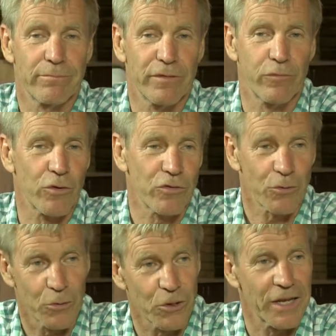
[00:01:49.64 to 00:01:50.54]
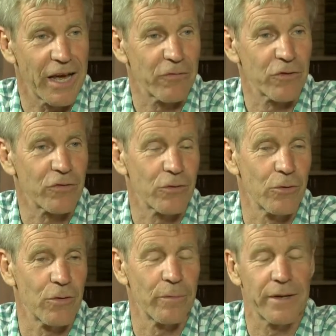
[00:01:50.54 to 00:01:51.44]
before school and after
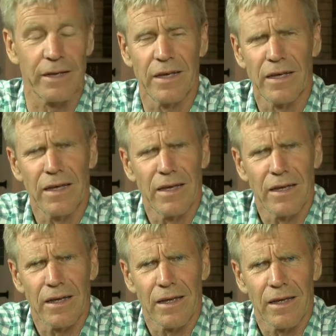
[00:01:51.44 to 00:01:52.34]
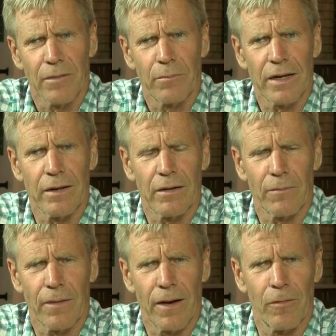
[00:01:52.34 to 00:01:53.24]
school. But
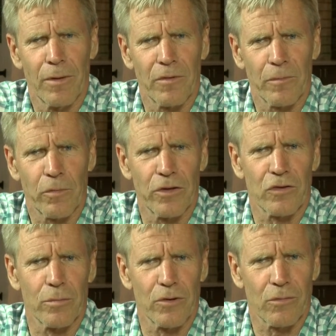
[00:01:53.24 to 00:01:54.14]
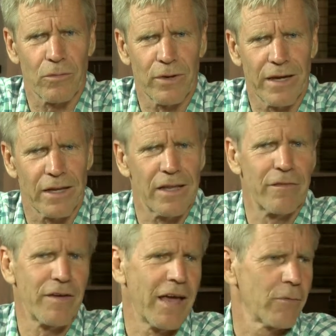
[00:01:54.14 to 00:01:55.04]
I remember the principal, we had a
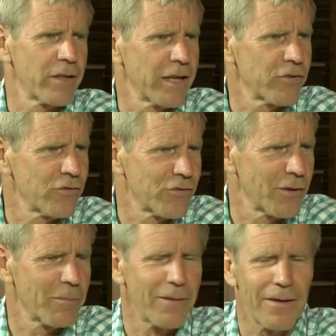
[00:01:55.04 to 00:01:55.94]
love-hate relationship.